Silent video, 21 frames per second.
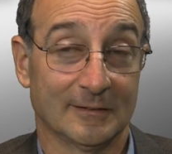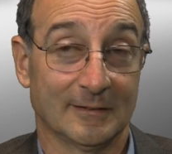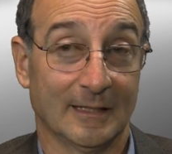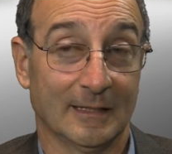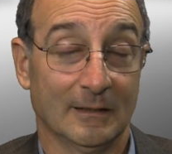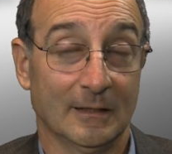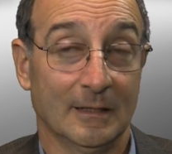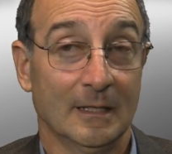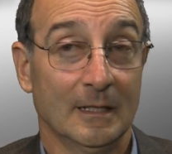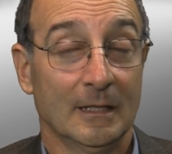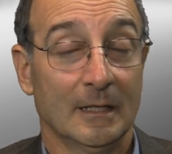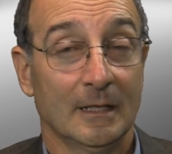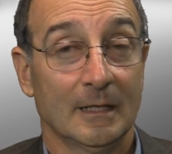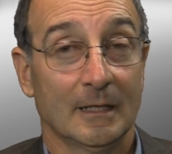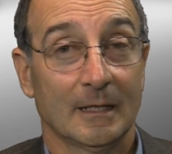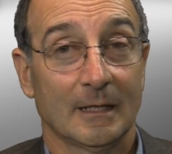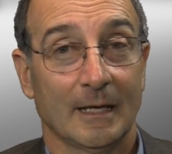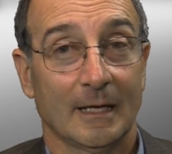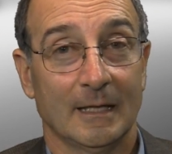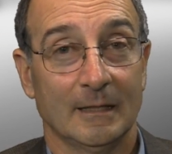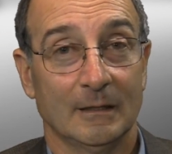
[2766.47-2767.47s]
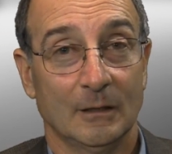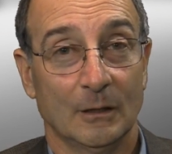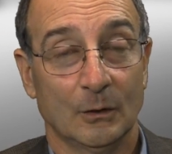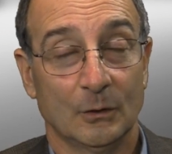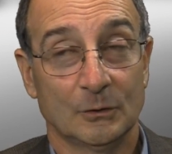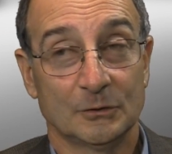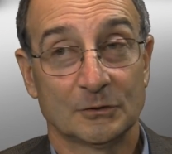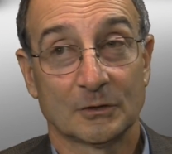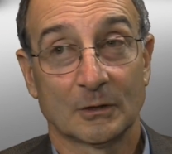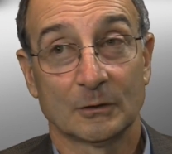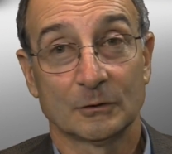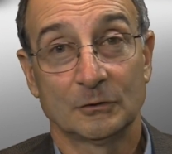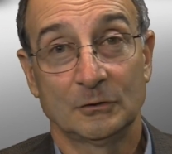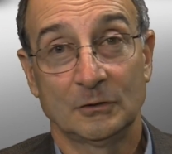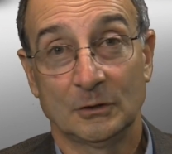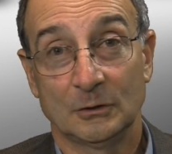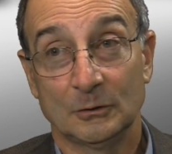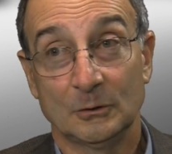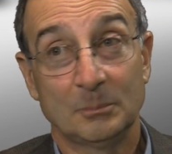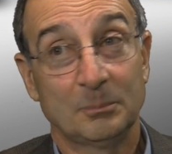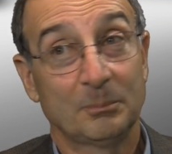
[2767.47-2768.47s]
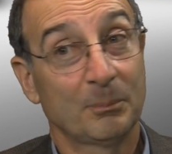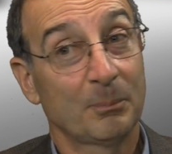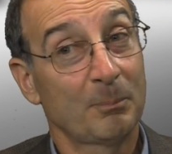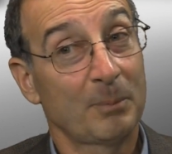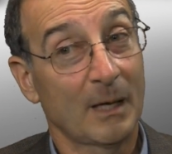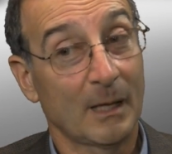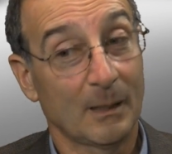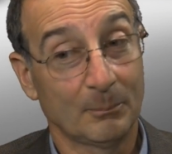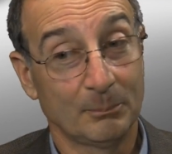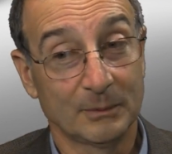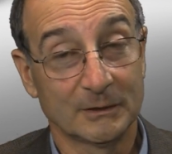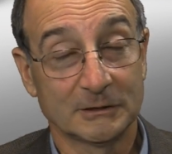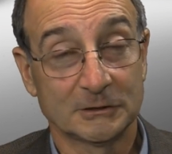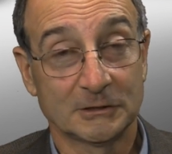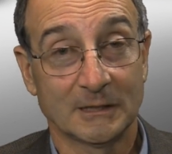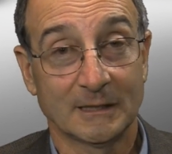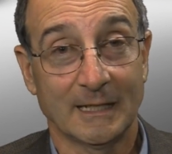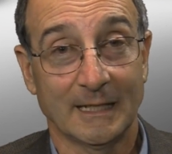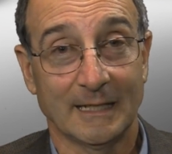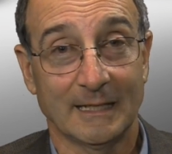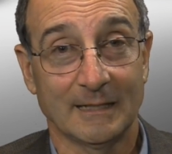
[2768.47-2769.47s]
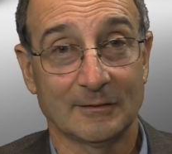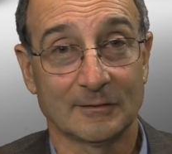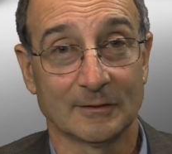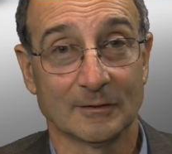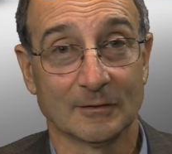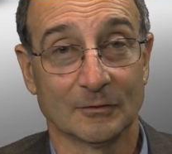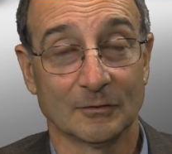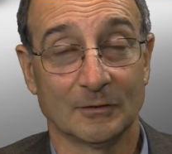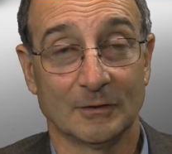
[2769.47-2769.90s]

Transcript: And those are two published cases.